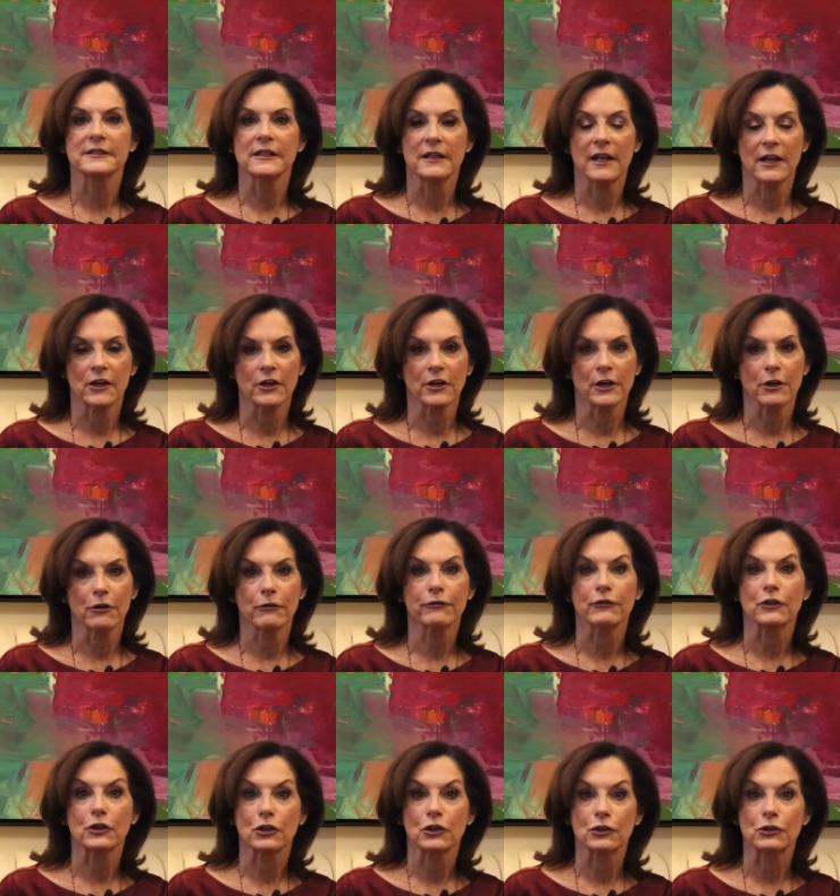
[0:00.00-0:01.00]
scenario
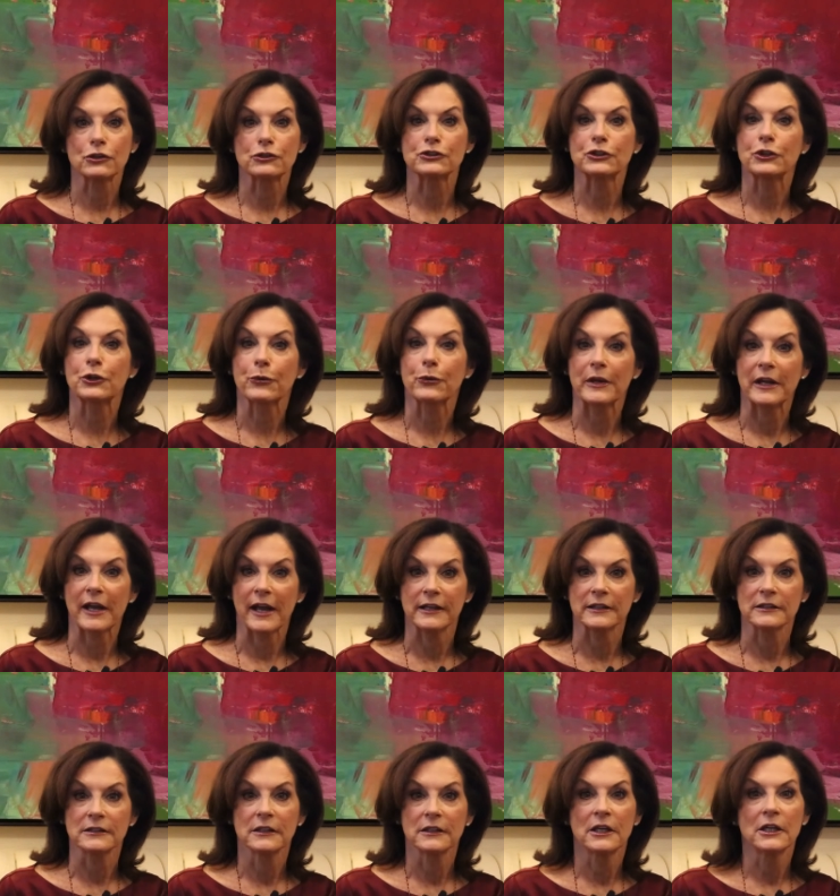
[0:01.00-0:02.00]
for her to
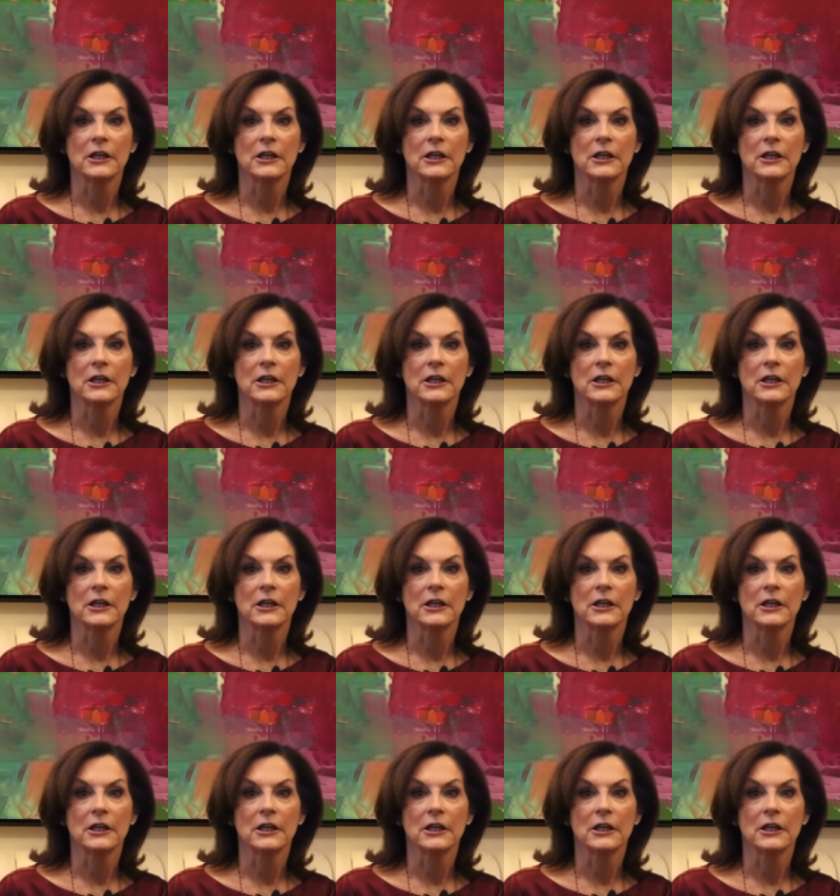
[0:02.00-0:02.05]
create.